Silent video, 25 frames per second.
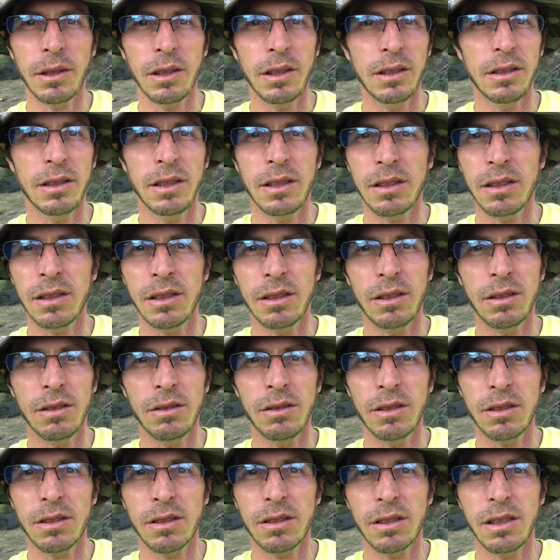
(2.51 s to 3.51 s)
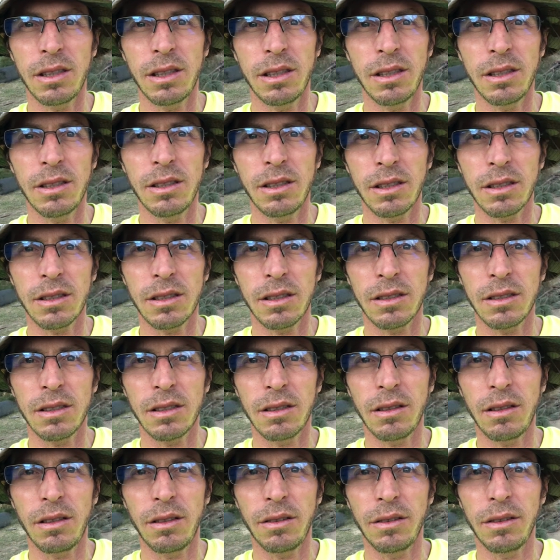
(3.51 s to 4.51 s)
it doesn't do this any justice
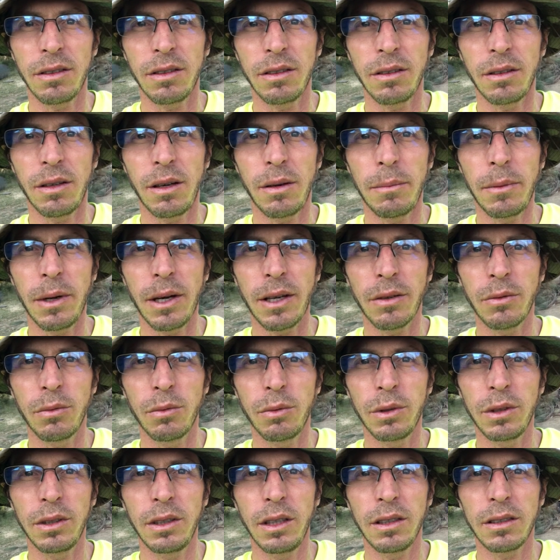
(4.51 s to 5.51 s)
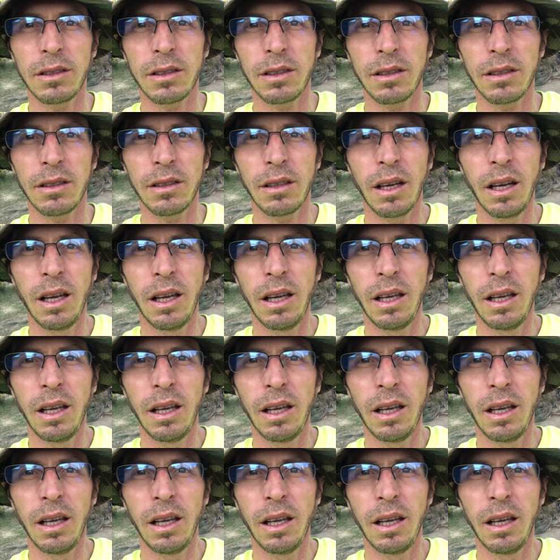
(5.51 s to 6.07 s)
at all. The amount of wood that's here,